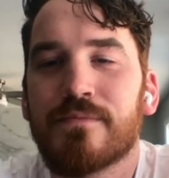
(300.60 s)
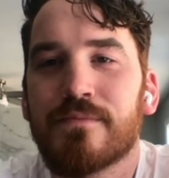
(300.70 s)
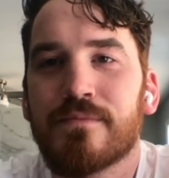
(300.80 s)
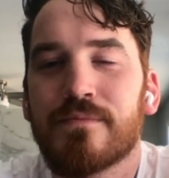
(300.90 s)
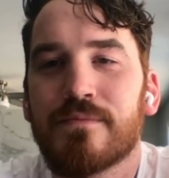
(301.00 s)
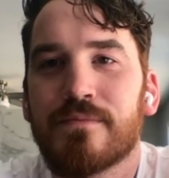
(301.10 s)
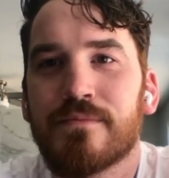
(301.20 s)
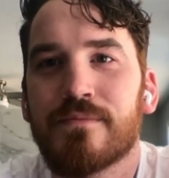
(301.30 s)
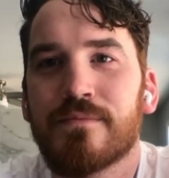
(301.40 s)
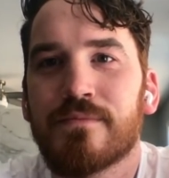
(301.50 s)

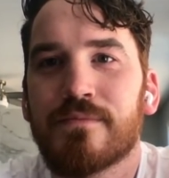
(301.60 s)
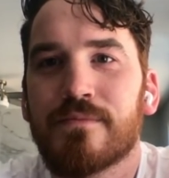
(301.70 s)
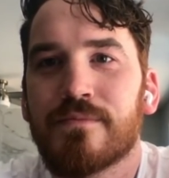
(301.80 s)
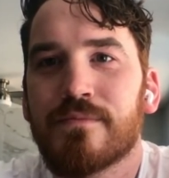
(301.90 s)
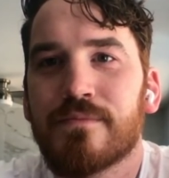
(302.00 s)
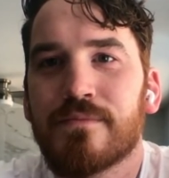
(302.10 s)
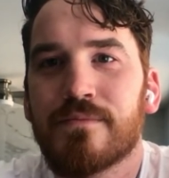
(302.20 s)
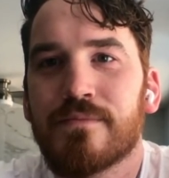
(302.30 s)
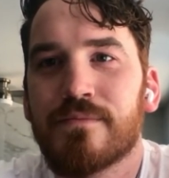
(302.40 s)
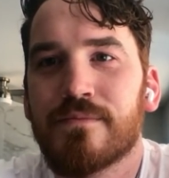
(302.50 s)

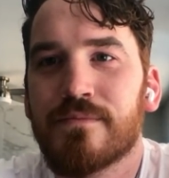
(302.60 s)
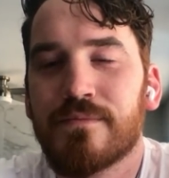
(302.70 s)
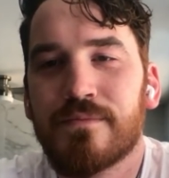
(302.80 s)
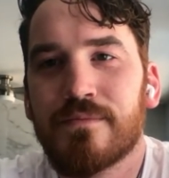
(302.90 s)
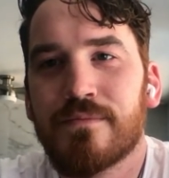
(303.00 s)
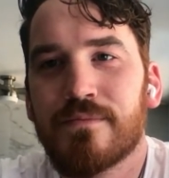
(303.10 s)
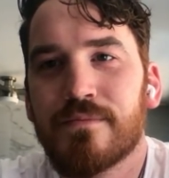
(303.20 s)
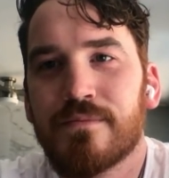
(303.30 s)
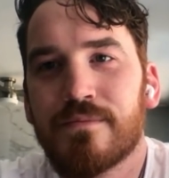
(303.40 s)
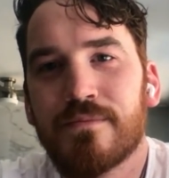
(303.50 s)

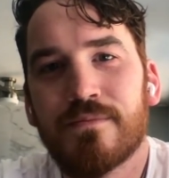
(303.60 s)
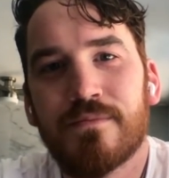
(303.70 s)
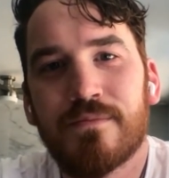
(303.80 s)
(not speaking)